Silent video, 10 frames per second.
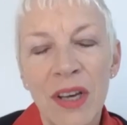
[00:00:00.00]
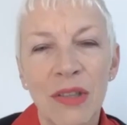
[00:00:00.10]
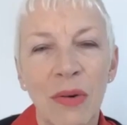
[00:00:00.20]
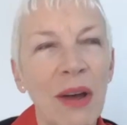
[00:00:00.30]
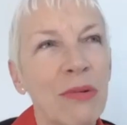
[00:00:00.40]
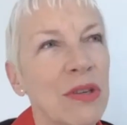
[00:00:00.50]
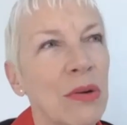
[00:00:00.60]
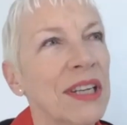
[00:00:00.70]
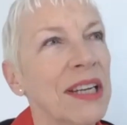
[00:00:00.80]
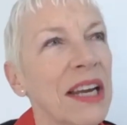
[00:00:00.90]
So I was
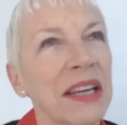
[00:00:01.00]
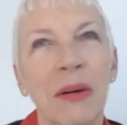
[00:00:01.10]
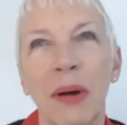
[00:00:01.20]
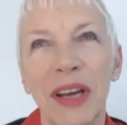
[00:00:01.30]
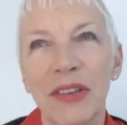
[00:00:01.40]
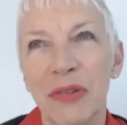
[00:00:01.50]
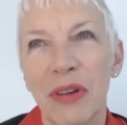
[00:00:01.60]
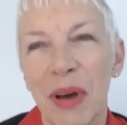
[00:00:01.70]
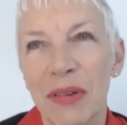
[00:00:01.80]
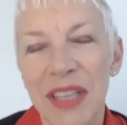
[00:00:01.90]
only like, oh, I don't know,
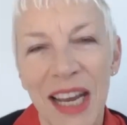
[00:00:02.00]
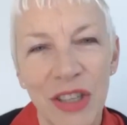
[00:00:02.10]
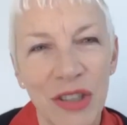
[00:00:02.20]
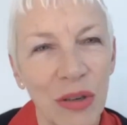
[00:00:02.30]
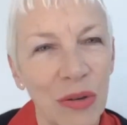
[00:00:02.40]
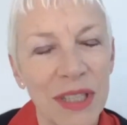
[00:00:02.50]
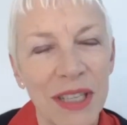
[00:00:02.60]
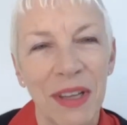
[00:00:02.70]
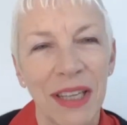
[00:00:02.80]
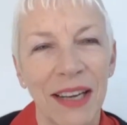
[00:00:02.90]
about 10 years old,
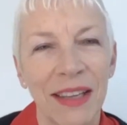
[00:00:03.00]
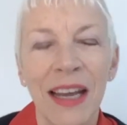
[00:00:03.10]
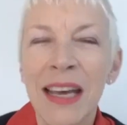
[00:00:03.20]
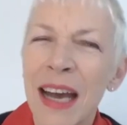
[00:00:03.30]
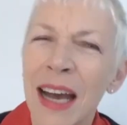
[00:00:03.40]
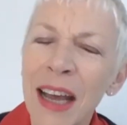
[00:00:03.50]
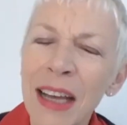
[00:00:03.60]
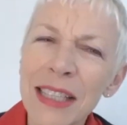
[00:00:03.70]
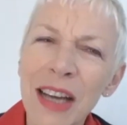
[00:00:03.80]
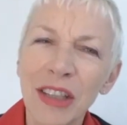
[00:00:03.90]
something like that. And I
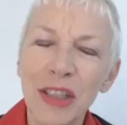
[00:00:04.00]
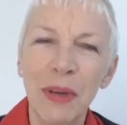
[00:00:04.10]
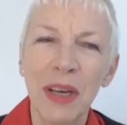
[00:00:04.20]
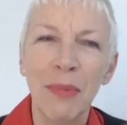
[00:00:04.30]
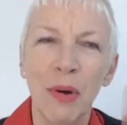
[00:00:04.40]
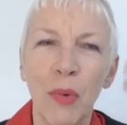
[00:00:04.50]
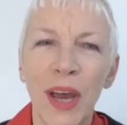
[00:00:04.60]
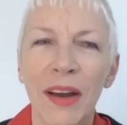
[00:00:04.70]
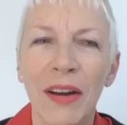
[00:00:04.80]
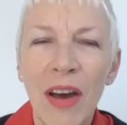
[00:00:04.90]
started to become
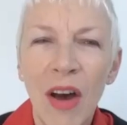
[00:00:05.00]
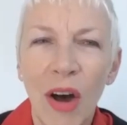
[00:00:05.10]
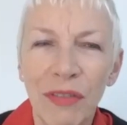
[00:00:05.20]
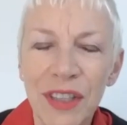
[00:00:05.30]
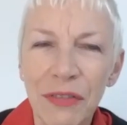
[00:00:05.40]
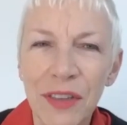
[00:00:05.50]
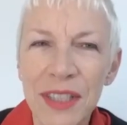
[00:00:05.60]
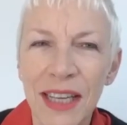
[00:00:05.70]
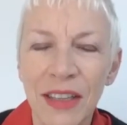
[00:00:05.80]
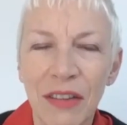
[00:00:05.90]
aware of a different
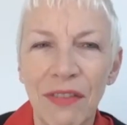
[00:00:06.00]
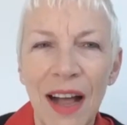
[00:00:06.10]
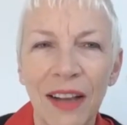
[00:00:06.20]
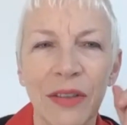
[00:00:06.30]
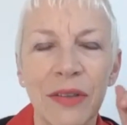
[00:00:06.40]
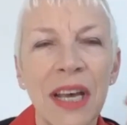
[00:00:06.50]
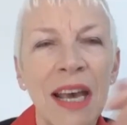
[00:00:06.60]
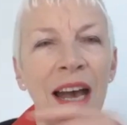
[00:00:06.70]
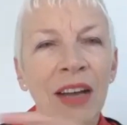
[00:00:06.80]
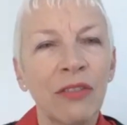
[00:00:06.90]
set of values.
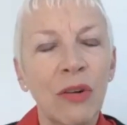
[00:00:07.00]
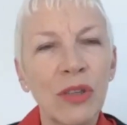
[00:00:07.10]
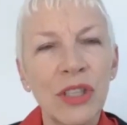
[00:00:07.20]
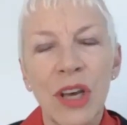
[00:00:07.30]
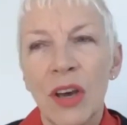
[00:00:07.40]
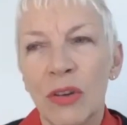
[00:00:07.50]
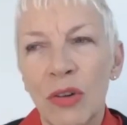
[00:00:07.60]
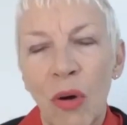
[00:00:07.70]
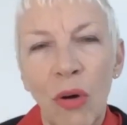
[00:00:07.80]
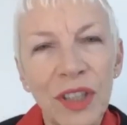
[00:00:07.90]
And of course, you know,
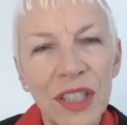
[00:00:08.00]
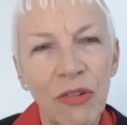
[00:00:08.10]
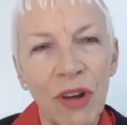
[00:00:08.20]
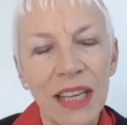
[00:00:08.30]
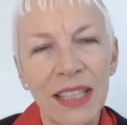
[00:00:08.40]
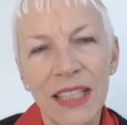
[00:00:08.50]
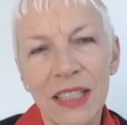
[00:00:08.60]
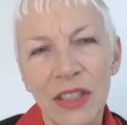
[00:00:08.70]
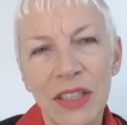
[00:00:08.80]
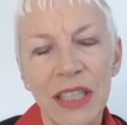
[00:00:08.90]
all these great
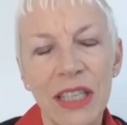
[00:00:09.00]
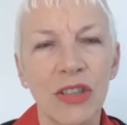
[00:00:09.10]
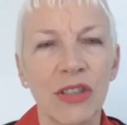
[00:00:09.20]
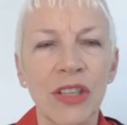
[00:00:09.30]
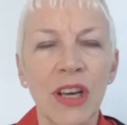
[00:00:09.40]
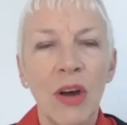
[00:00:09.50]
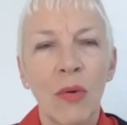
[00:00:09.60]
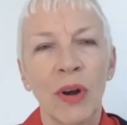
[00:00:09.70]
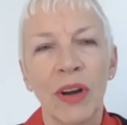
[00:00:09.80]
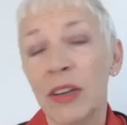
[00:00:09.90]
Eastern teachers
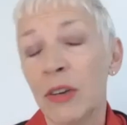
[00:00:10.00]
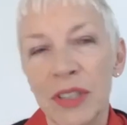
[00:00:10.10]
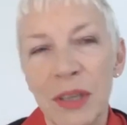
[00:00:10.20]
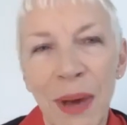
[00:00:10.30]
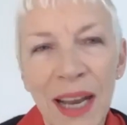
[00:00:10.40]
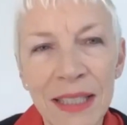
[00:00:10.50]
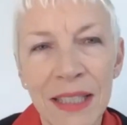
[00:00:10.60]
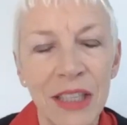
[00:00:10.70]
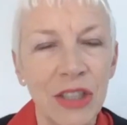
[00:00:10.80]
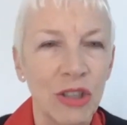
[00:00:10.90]
were, you know, Tibetan
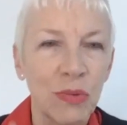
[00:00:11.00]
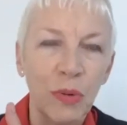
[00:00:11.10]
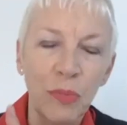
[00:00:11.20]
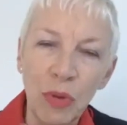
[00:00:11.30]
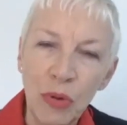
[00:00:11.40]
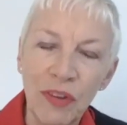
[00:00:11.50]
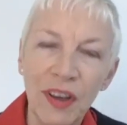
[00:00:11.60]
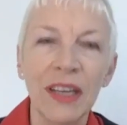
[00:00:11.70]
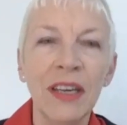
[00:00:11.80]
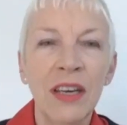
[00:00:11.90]
teachers were
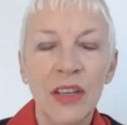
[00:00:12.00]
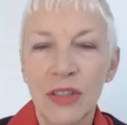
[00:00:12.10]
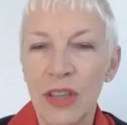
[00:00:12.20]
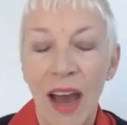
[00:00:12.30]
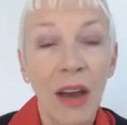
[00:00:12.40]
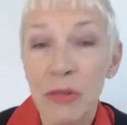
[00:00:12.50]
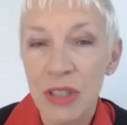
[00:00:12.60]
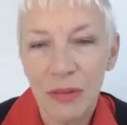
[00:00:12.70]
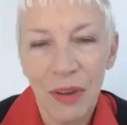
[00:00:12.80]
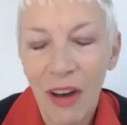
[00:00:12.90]
moving out
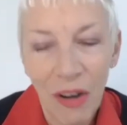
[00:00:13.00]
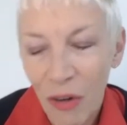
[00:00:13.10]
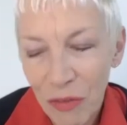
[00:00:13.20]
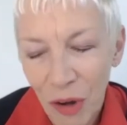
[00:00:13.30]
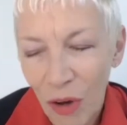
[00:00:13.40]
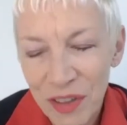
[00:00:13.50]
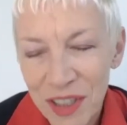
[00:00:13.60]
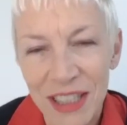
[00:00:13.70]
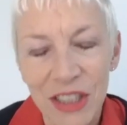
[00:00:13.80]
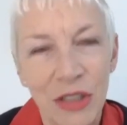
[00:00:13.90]
uh,
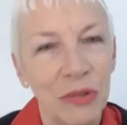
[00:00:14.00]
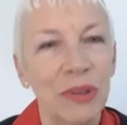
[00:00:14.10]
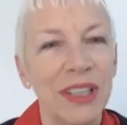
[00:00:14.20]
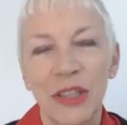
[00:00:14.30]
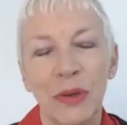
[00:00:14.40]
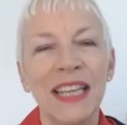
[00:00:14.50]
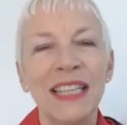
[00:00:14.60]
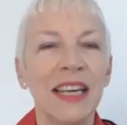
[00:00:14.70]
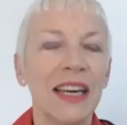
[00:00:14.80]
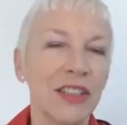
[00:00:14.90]
obviously to to
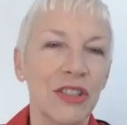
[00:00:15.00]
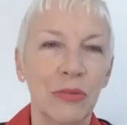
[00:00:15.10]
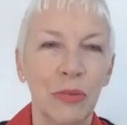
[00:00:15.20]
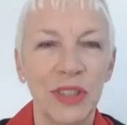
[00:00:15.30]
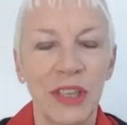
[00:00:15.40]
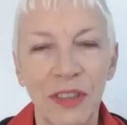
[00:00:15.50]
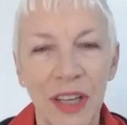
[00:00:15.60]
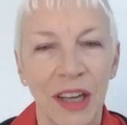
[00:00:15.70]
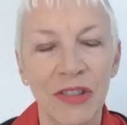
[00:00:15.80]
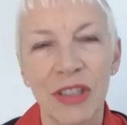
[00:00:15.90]
India and to different
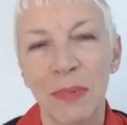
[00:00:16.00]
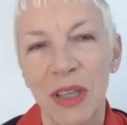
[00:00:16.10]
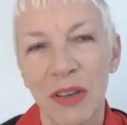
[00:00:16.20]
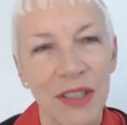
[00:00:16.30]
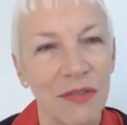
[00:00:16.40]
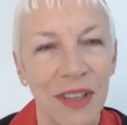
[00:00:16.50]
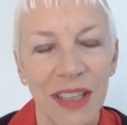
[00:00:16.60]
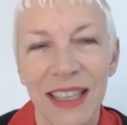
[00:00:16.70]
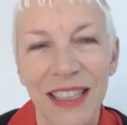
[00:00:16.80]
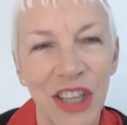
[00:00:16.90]
countries because of
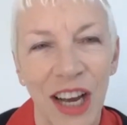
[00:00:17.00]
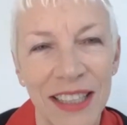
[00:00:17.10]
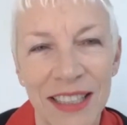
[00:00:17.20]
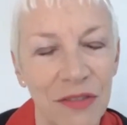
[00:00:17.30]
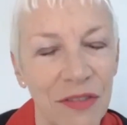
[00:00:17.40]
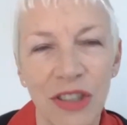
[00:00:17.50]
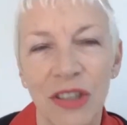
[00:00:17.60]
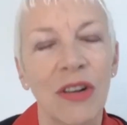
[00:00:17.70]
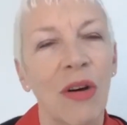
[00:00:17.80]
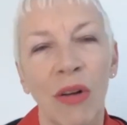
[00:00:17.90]
the Chinese invasion
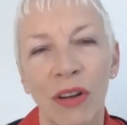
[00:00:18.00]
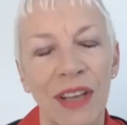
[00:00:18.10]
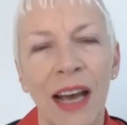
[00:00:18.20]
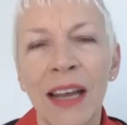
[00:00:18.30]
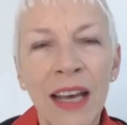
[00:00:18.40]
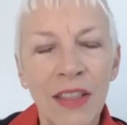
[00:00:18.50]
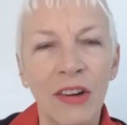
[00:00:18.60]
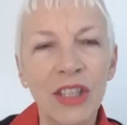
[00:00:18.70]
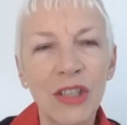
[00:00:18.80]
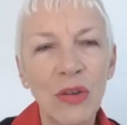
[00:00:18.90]
and all of that. There are
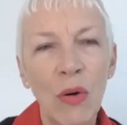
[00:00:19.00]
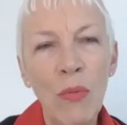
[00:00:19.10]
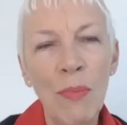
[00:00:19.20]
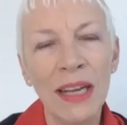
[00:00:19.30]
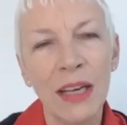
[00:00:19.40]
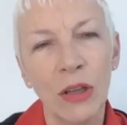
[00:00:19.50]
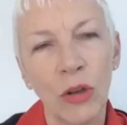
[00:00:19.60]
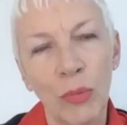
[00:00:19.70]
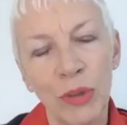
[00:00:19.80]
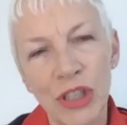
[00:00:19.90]
so many
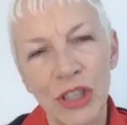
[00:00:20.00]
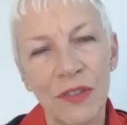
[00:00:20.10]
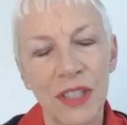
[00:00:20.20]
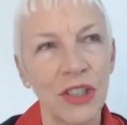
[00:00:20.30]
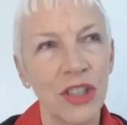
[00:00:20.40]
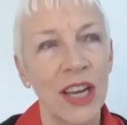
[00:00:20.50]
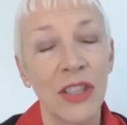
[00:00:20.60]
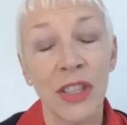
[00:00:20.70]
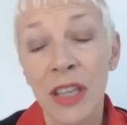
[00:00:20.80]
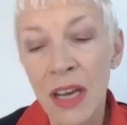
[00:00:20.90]
global shifts and
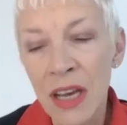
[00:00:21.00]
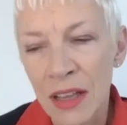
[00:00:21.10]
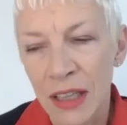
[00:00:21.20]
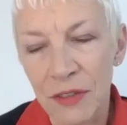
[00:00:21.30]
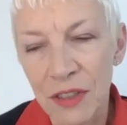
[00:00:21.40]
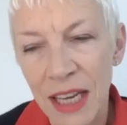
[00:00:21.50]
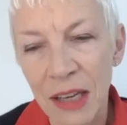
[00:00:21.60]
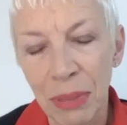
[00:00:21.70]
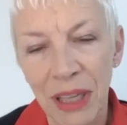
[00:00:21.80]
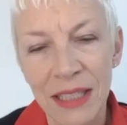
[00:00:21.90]
changes that have
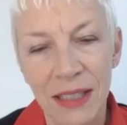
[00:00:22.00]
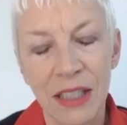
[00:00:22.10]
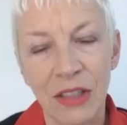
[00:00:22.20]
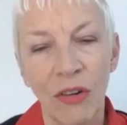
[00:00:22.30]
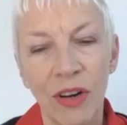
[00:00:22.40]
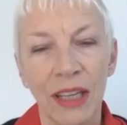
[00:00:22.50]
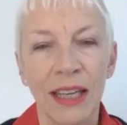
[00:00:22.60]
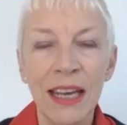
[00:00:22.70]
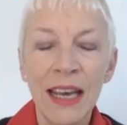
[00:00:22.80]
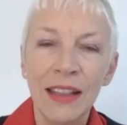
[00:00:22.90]
taken place
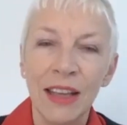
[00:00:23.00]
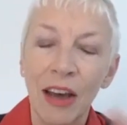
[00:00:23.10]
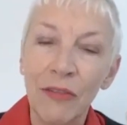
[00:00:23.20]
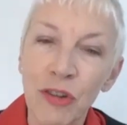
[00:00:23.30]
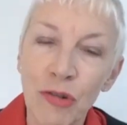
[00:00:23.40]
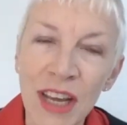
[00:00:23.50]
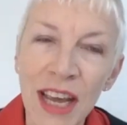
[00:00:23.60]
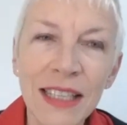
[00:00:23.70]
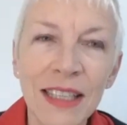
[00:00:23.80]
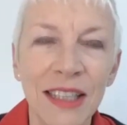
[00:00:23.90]
historically that have
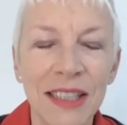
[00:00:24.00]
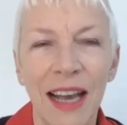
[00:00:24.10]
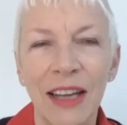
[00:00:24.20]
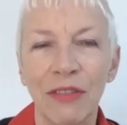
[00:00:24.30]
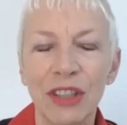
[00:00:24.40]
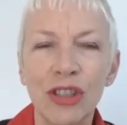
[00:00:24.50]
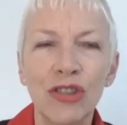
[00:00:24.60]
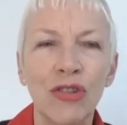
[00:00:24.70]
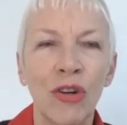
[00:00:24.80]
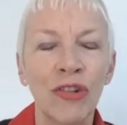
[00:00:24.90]
created this kind of
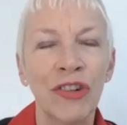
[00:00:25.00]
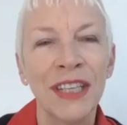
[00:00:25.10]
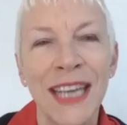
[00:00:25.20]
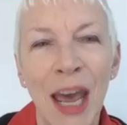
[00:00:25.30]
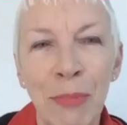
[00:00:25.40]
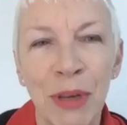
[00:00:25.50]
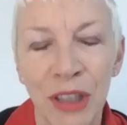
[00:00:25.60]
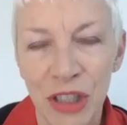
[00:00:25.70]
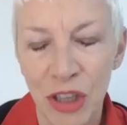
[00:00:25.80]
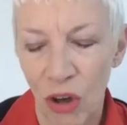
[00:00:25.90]
extraordinary
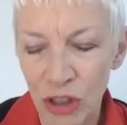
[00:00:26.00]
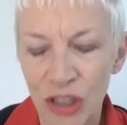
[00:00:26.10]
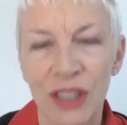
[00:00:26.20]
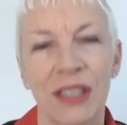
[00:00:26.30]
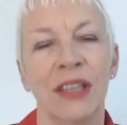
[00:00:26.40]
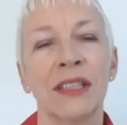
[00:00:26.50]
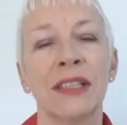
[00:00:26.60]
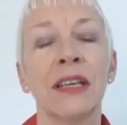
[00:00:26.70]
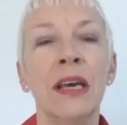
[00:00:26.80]
nebulous consciousness